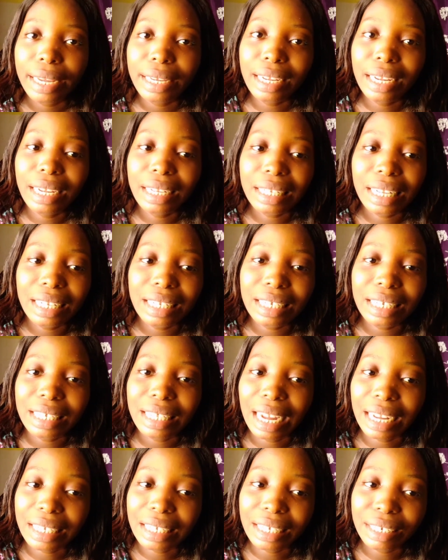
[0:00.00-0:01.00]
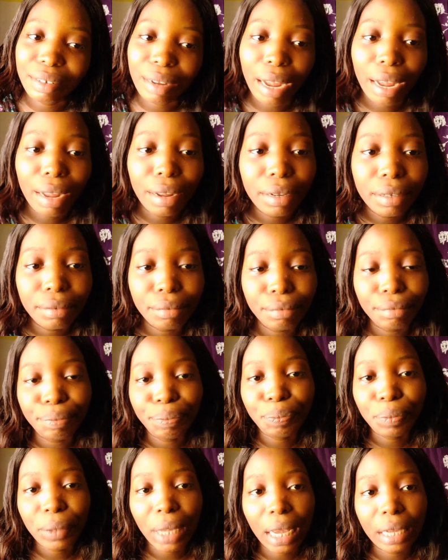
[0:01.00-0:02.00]
hey, did this Nigeria?
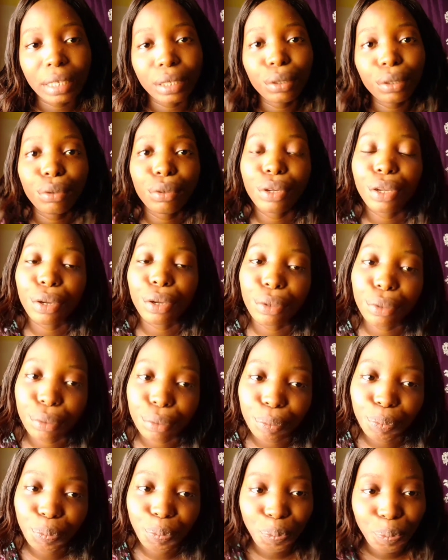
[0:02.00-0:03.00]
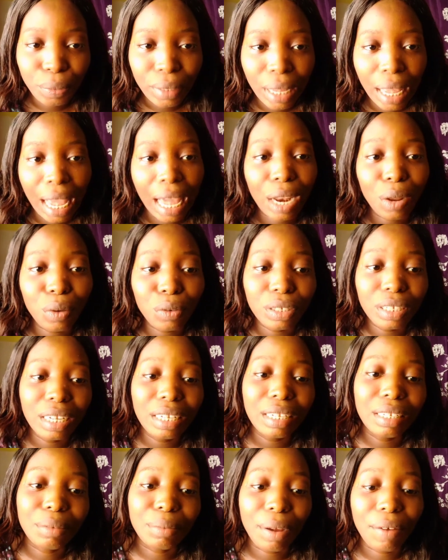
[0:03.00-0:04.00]
I said, okay, oh. And I was
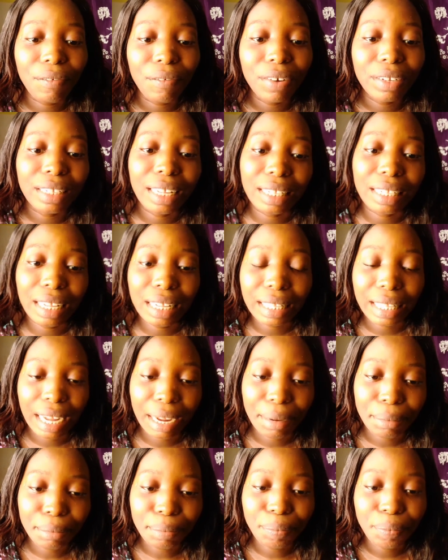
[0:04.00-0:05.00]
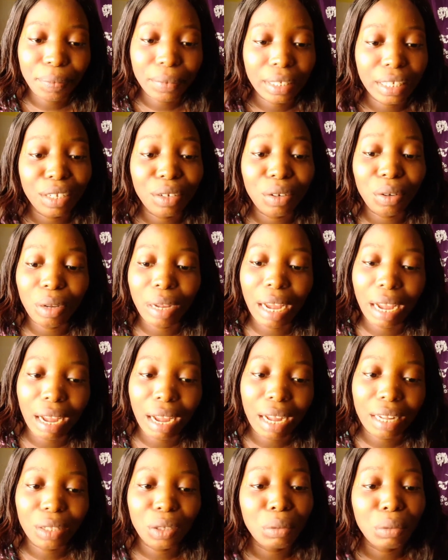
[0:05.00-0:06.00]
staying with my friend at that time. I said,
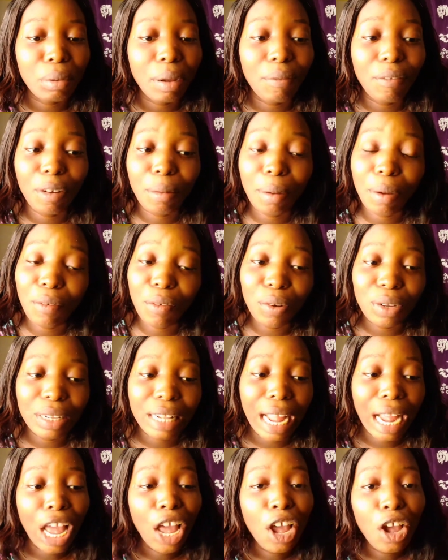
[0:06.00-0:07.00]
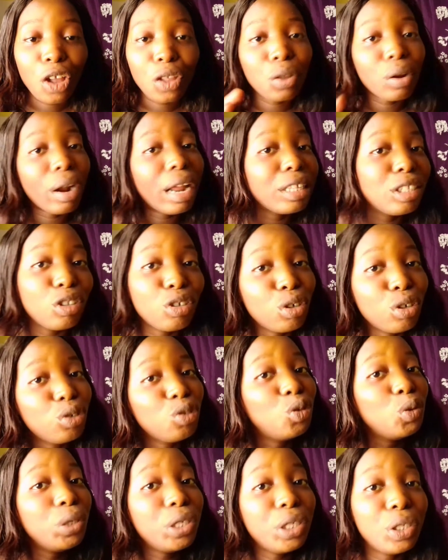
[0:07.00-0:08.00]
okay, I took my friend. My friend was like, Dorathy,
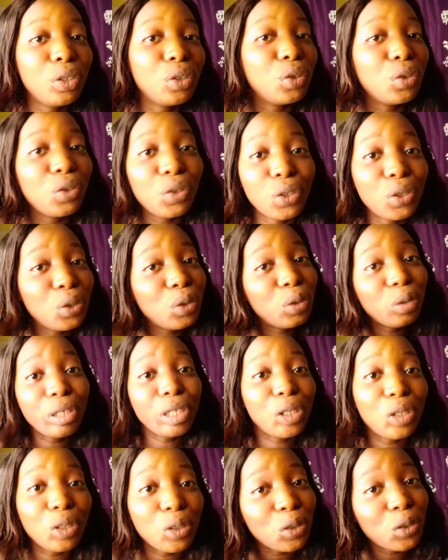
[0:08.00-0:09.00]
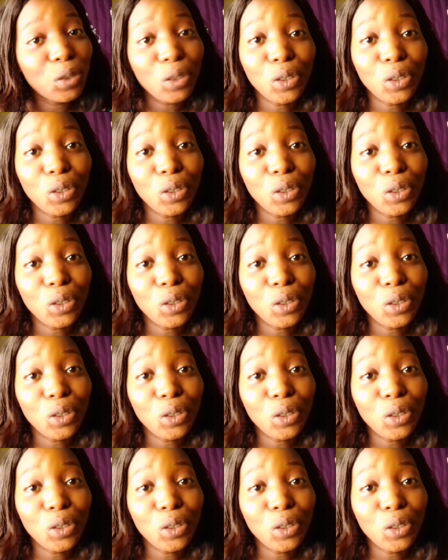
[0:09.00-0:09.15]
don't do it, oh, don't do it, oh,